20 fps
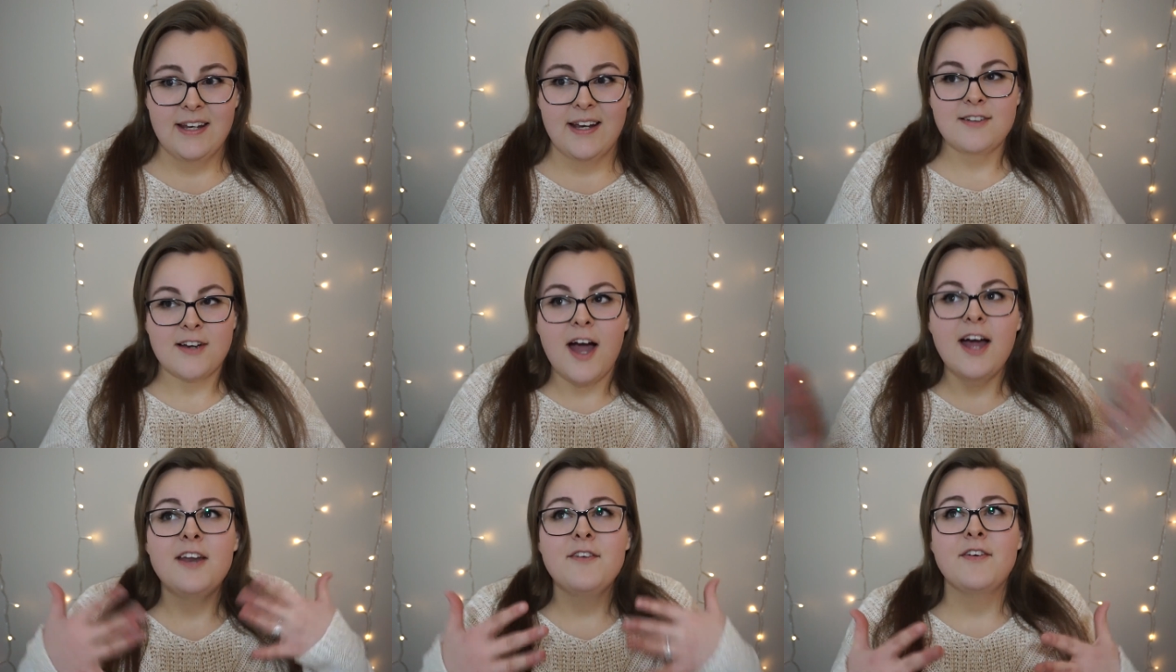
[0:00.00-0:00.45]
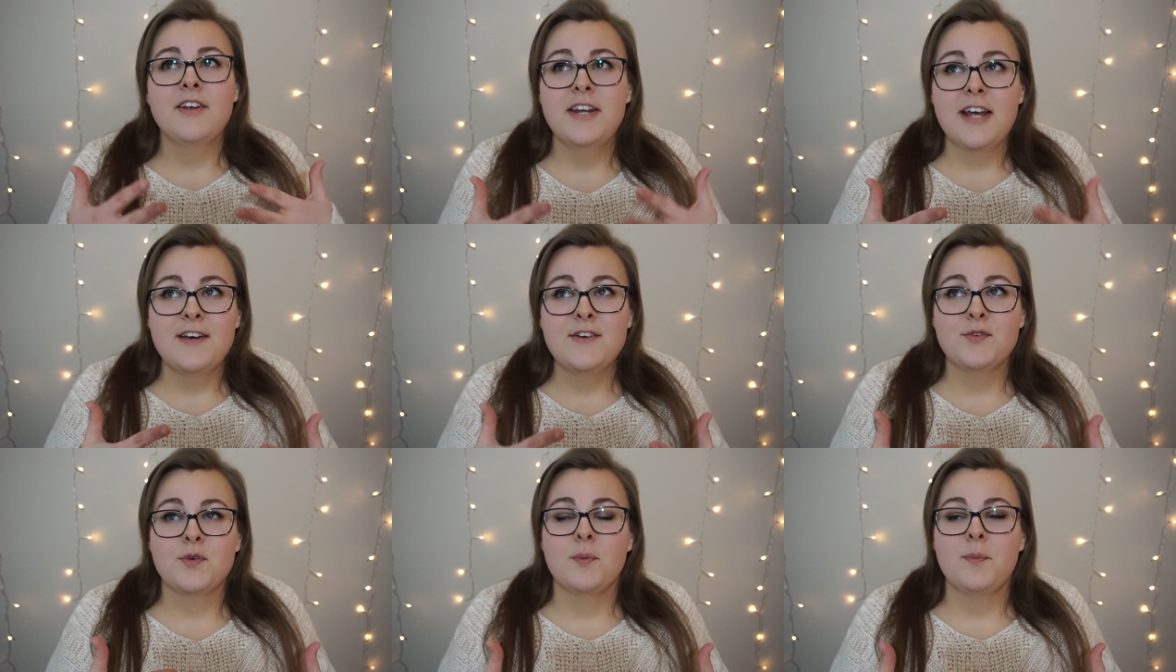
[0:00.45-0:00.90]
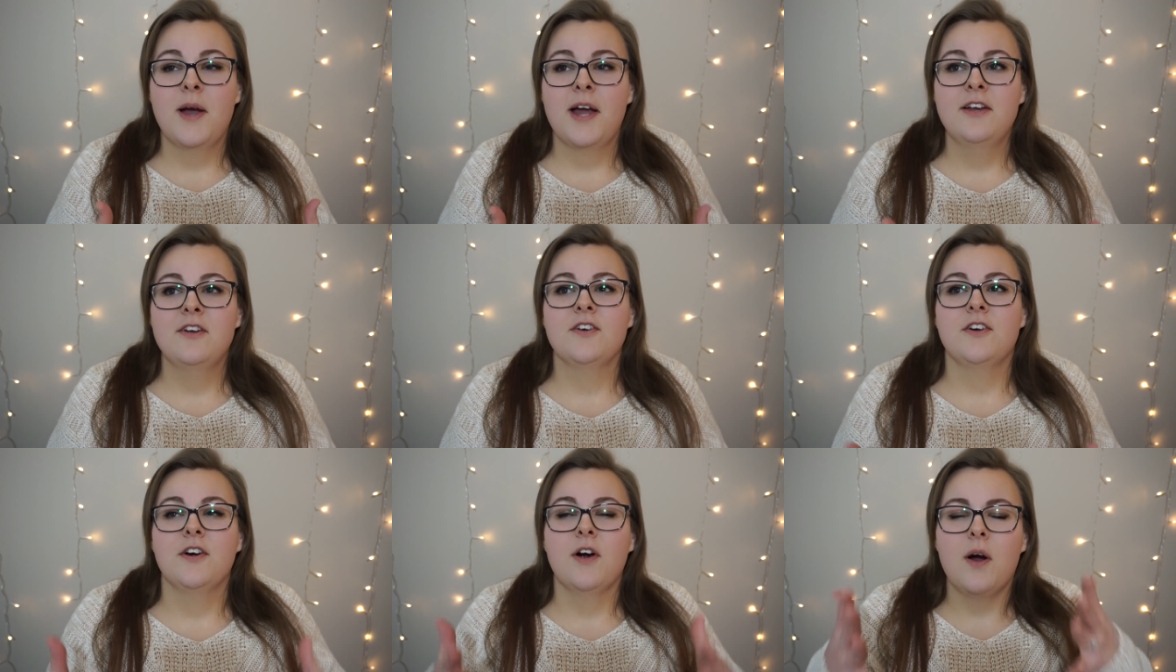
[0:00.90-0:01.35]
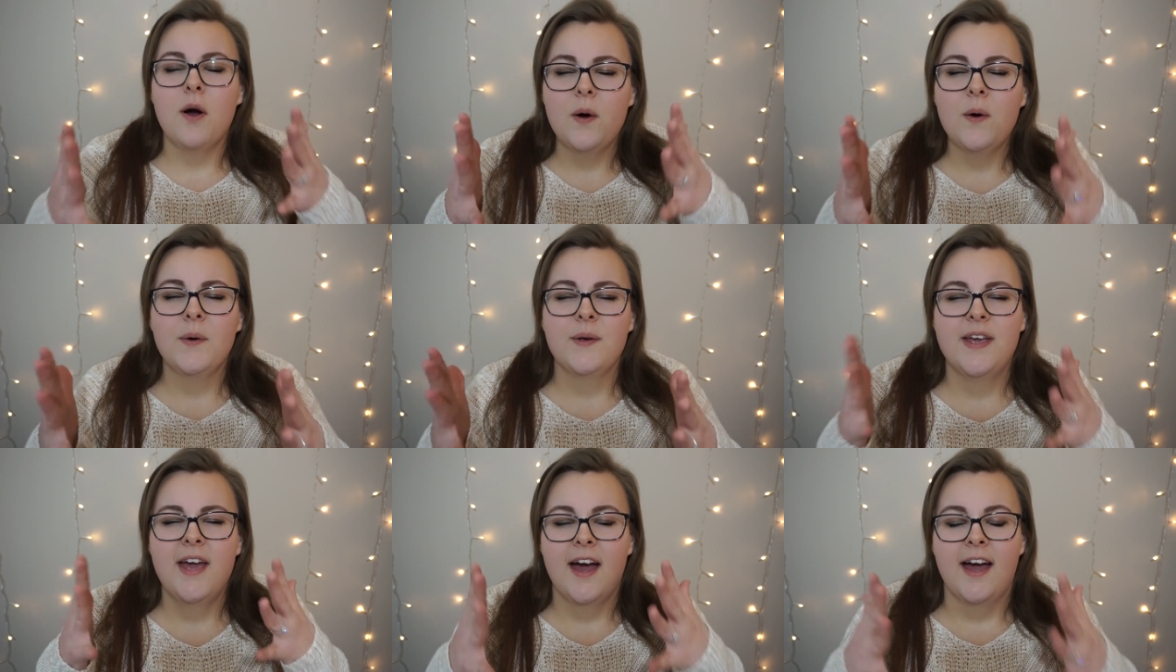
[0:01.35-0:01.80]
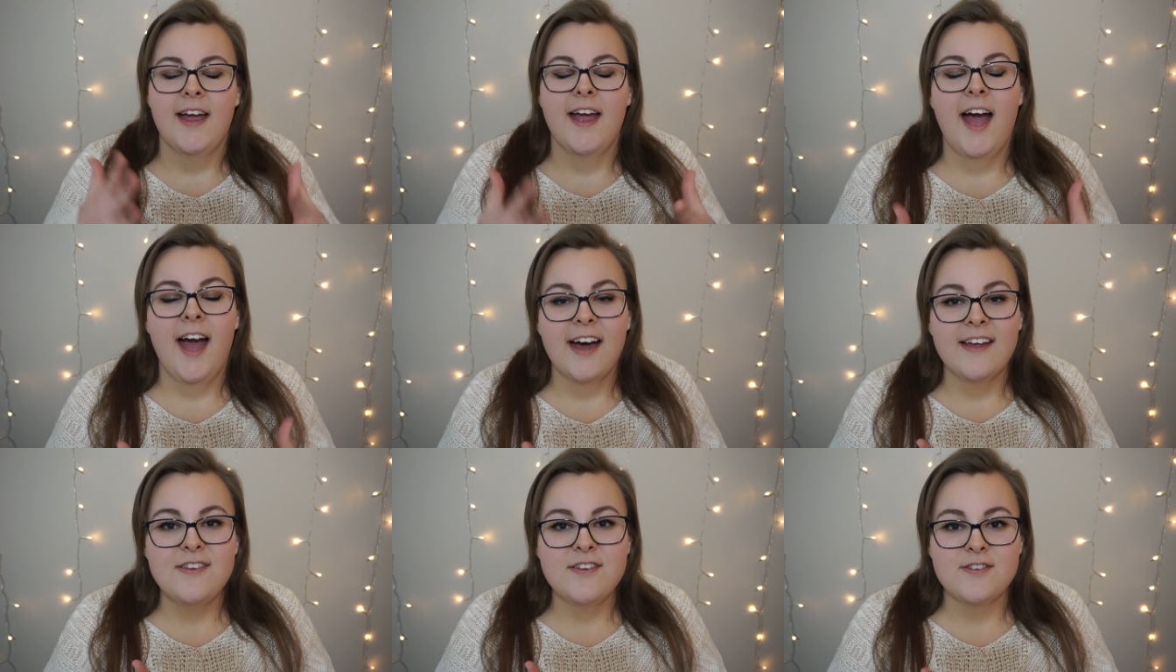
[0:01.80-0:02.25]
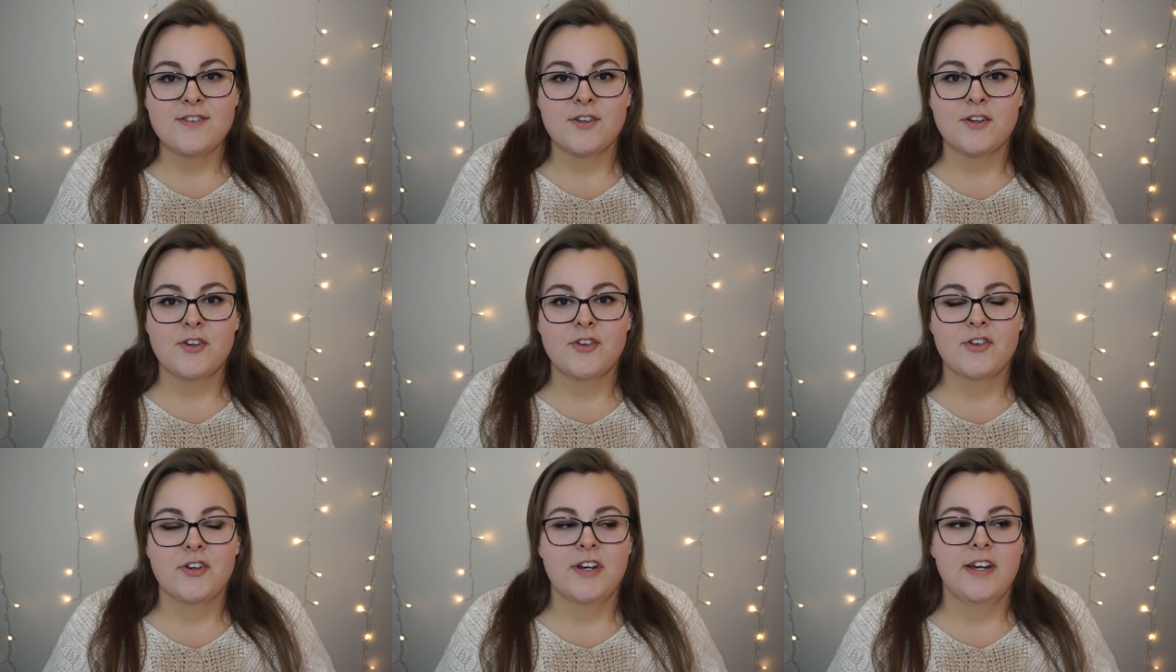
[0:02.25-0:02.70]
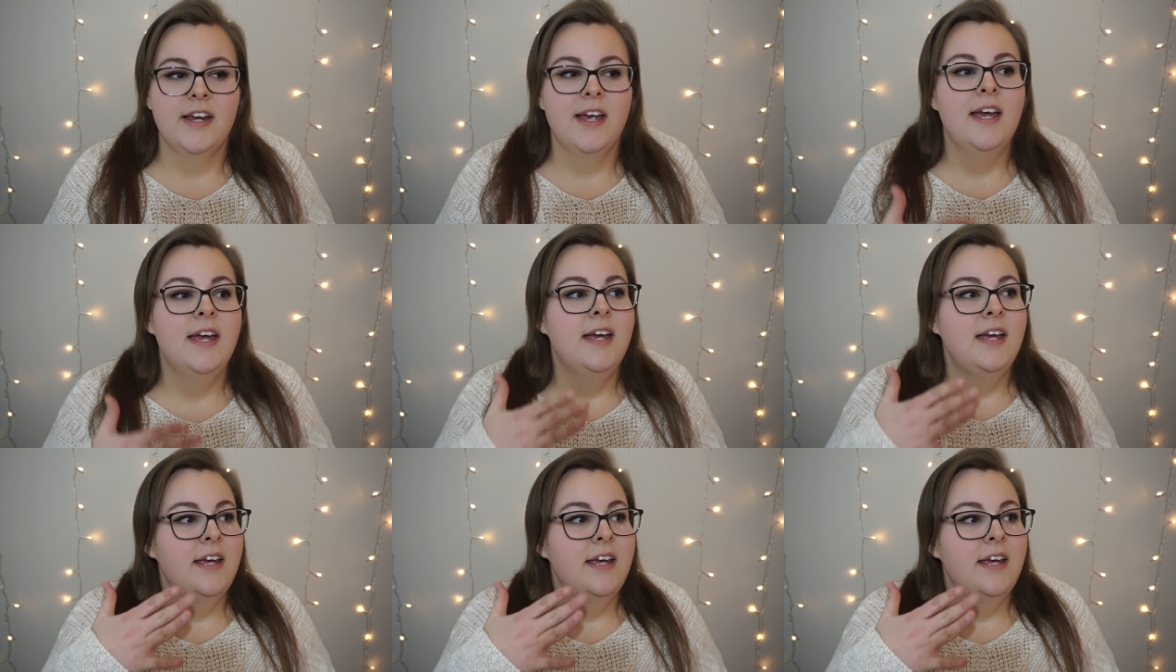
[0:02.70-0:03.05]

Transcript: It's kind of a nice reminder, oh yeah, I had the surgery.